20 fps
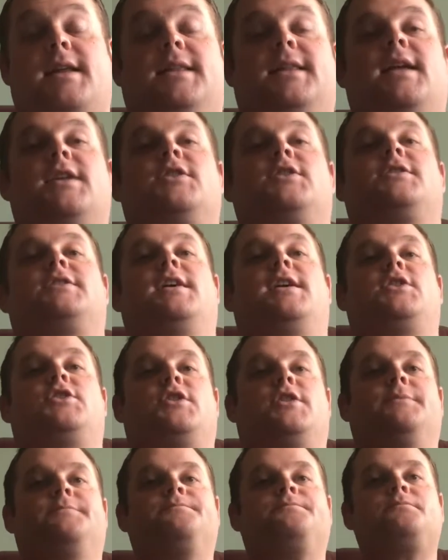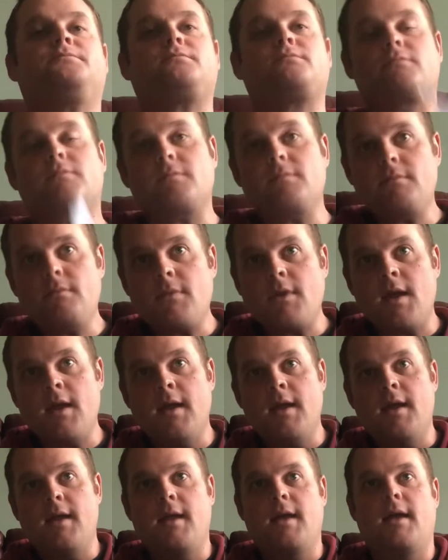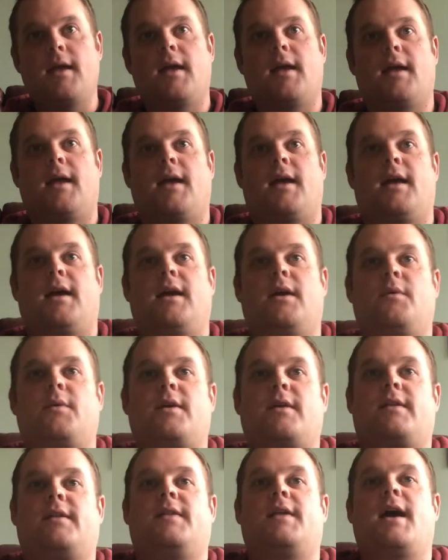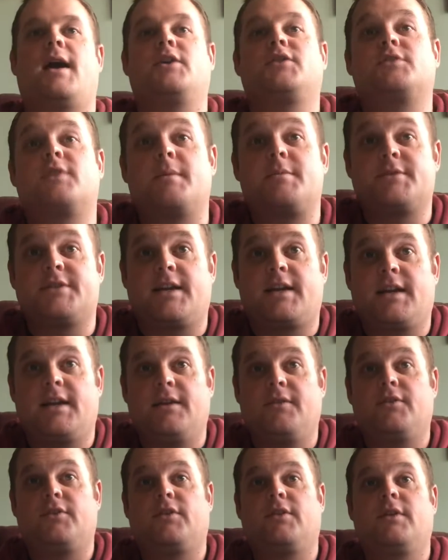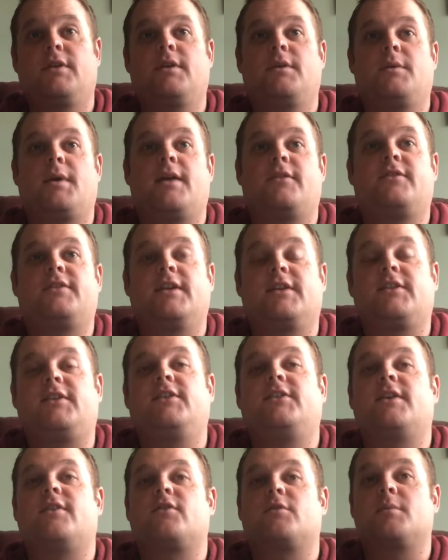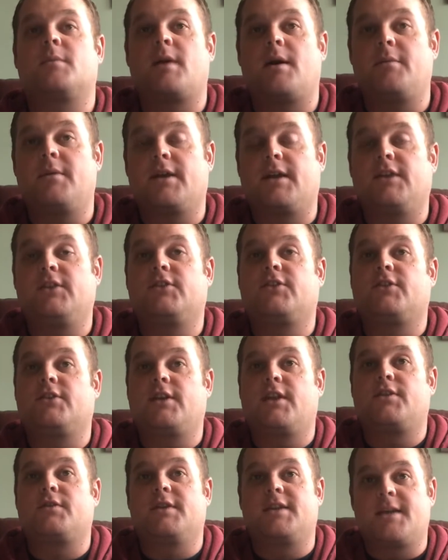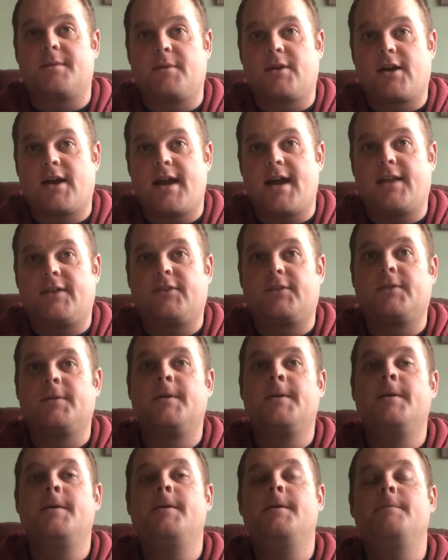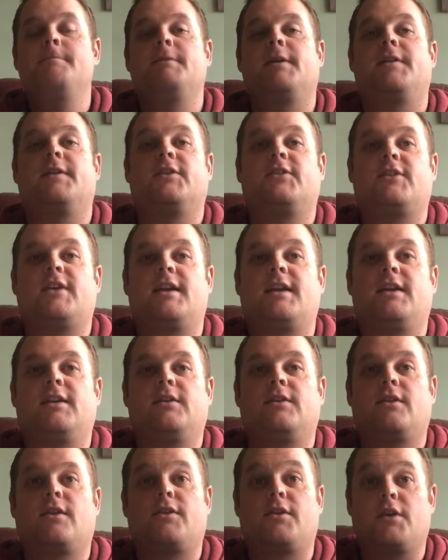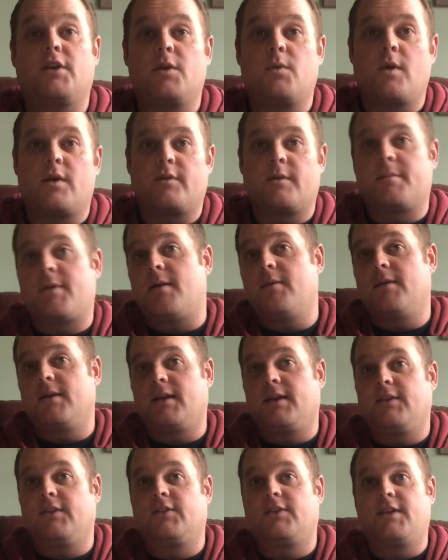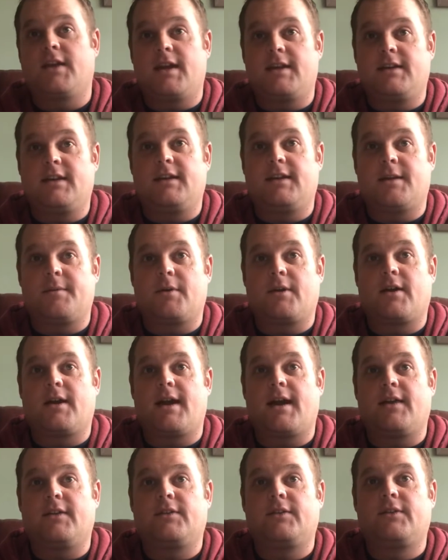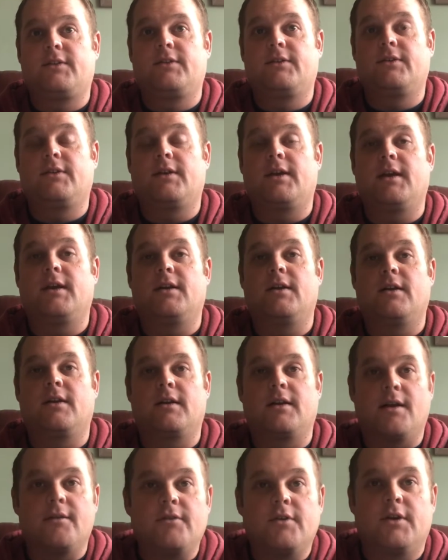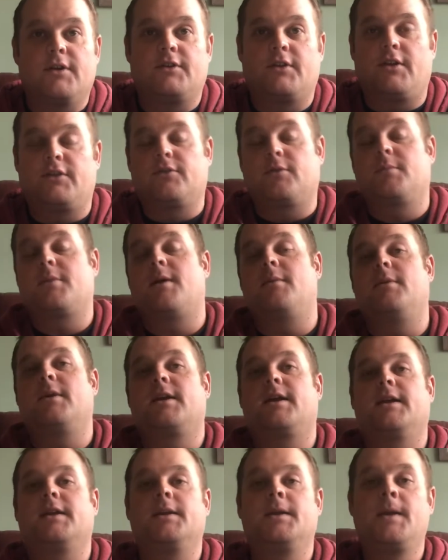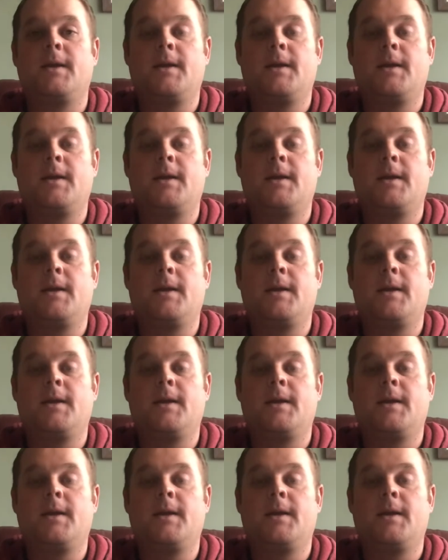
legislature, in the House of Representatives, we have 67 Republicans, 33 Democrats. In the Senate, 31 Republicans, 19 Democrats, and our governor is also Republican.